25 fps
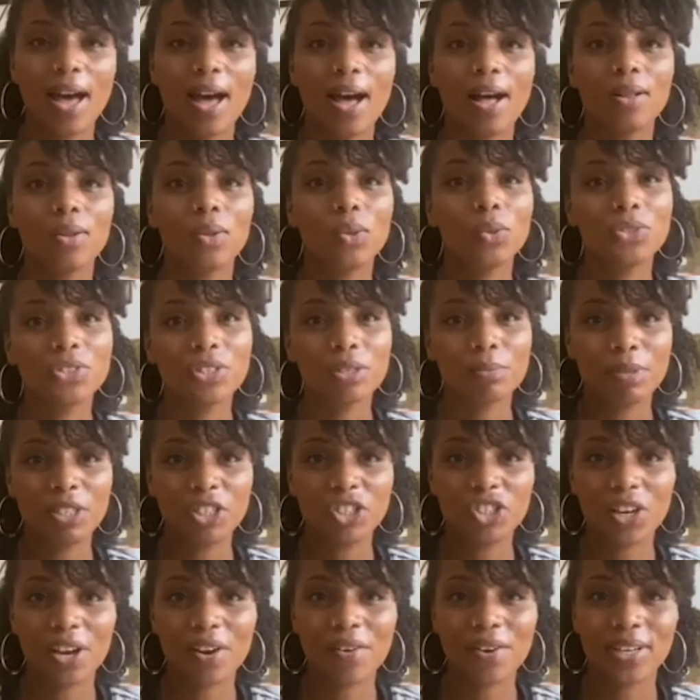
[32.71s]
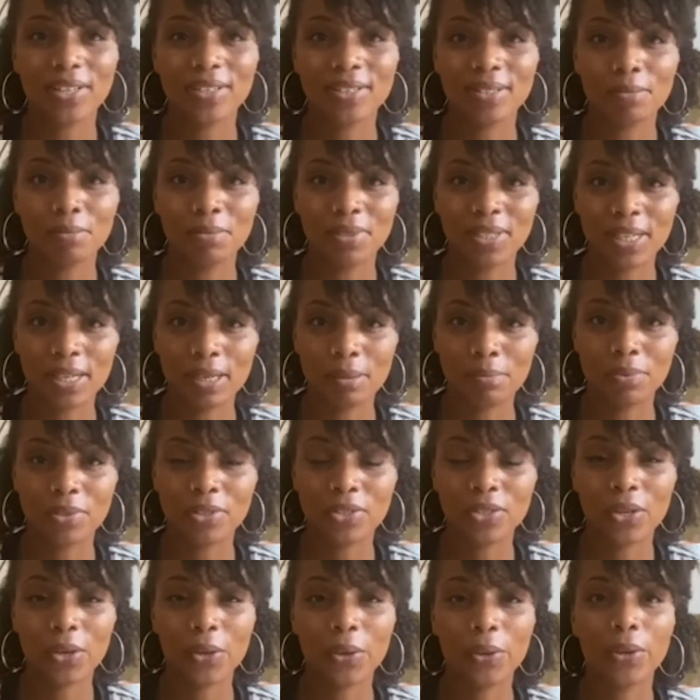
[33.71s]
I'll also be sharing some tips,
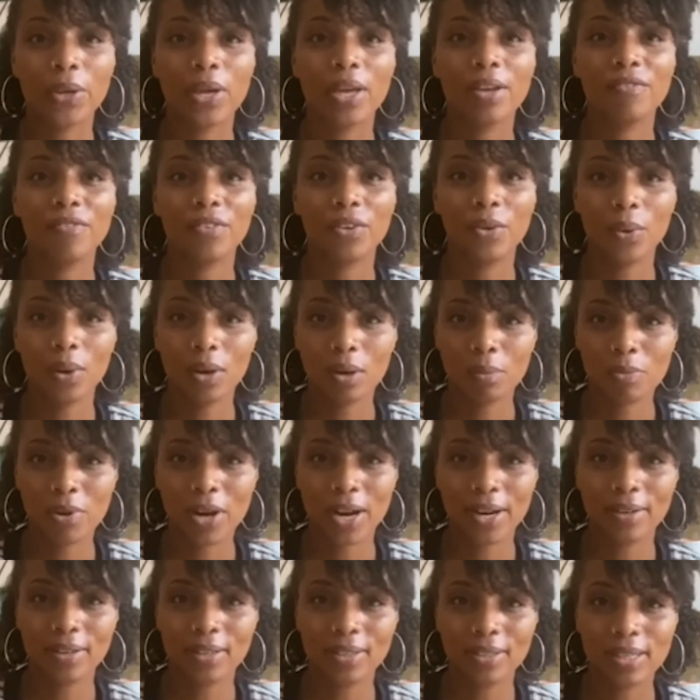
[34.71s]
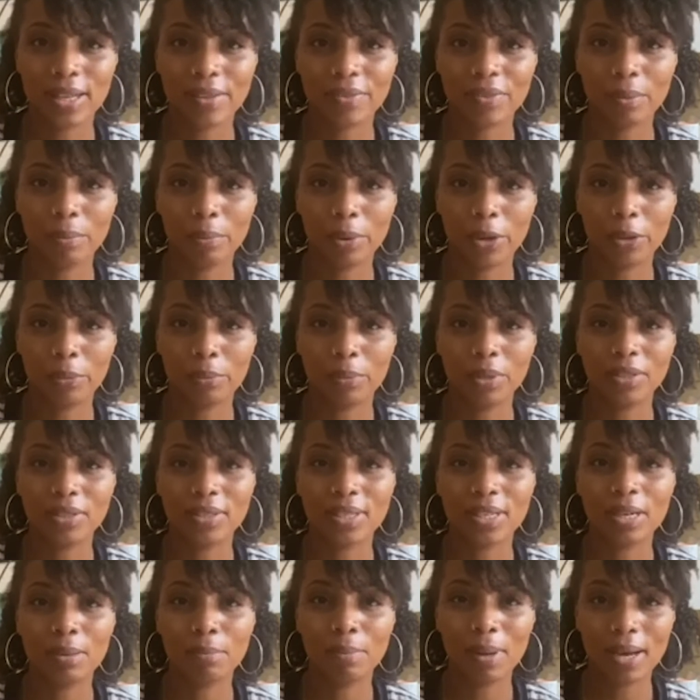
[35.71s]
so if you are pregnant at the moment
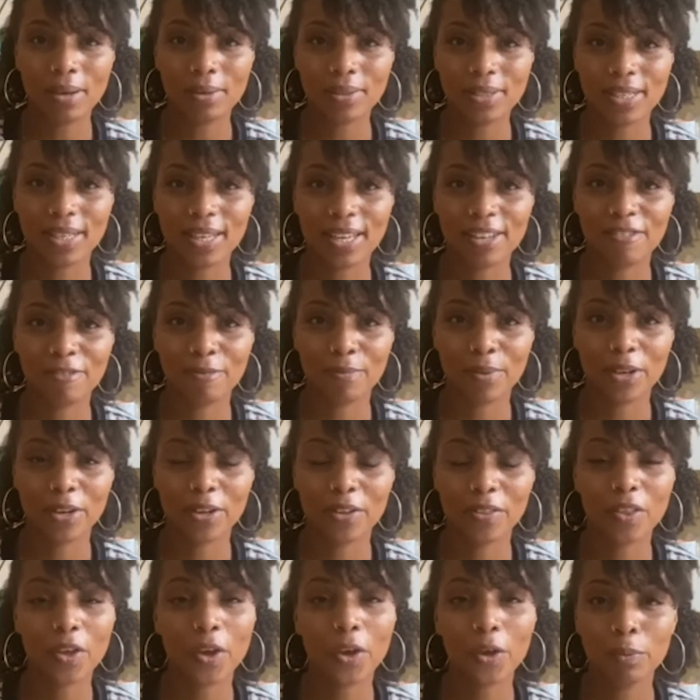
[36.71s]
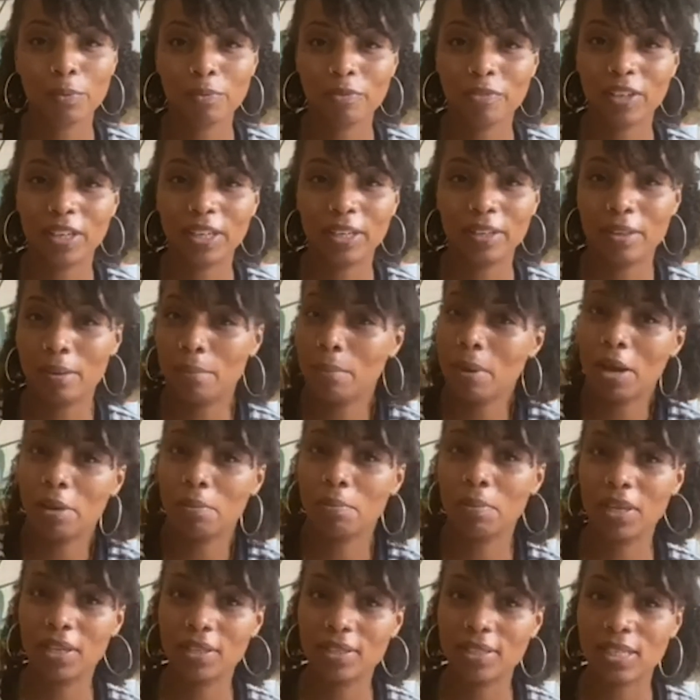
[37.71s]
and about to give birth, hopefully there might
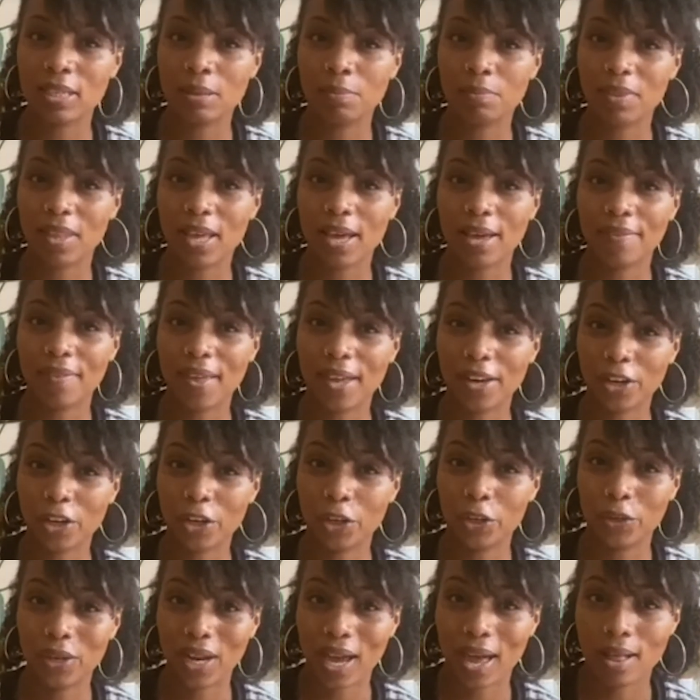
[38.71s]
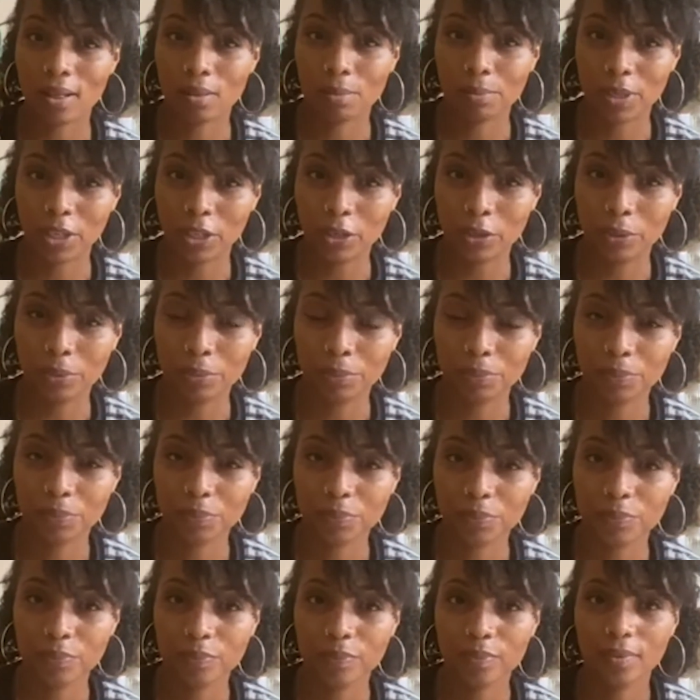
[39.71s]
be a tip there that could help you.
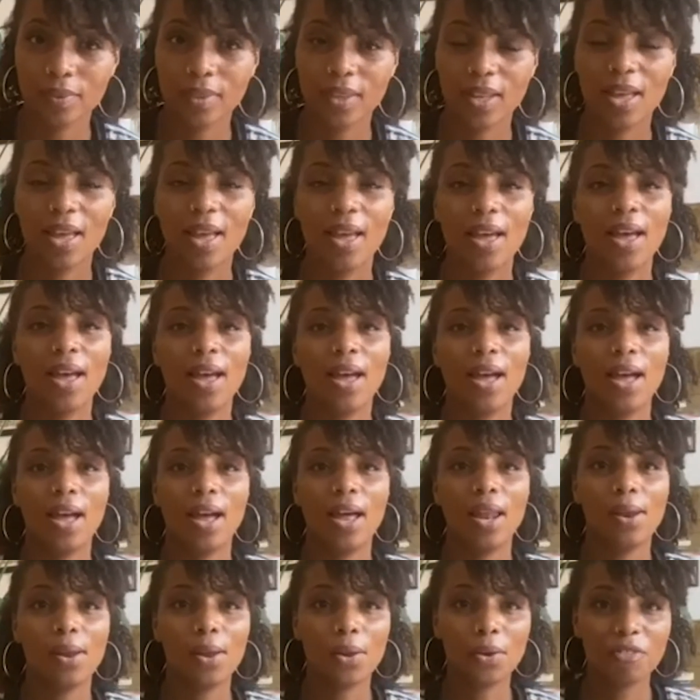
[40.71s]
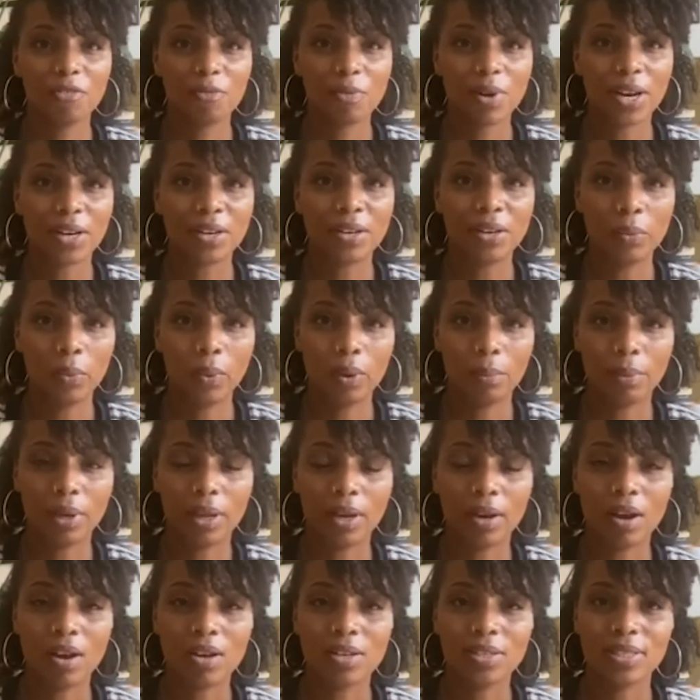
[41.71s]
A lot of pregnant
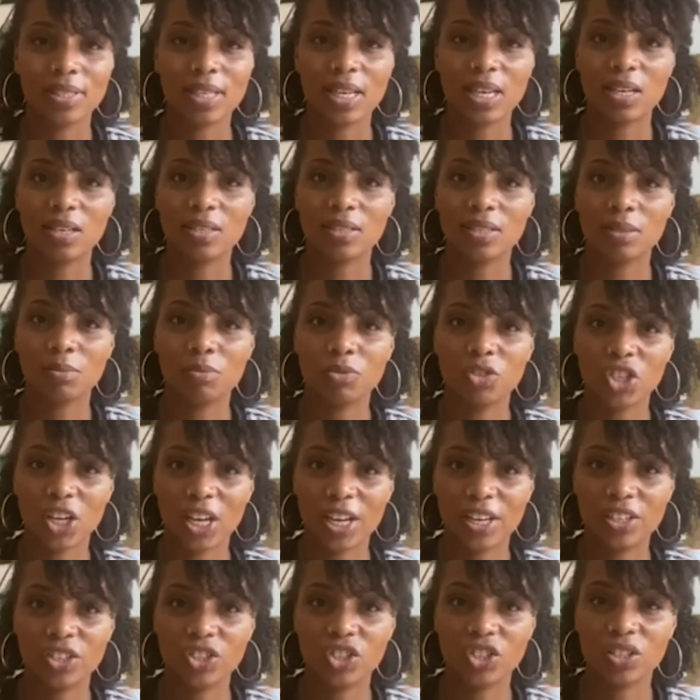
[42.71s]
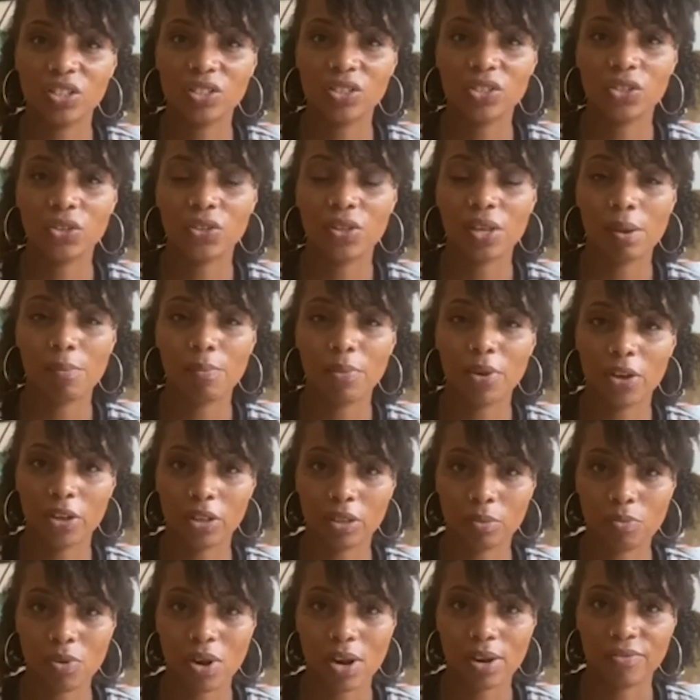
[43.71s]
women are seeing some changes to their
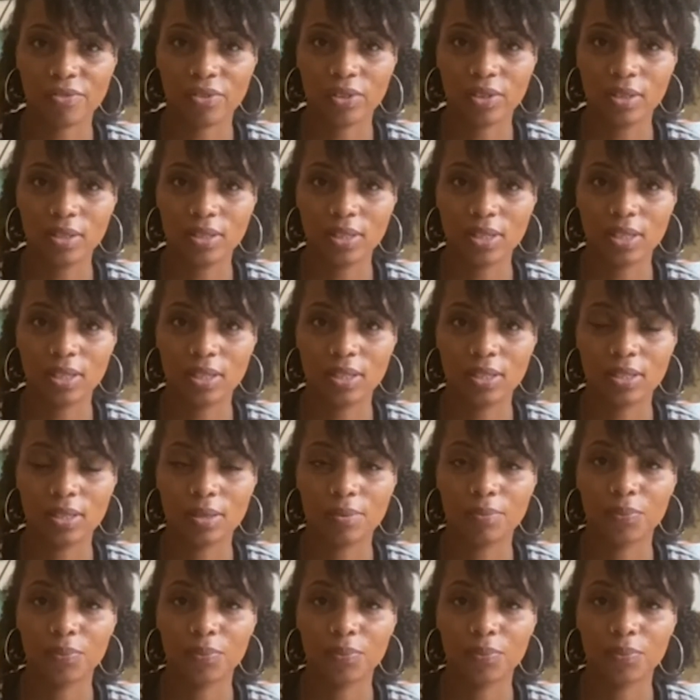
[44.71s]
birth preferences.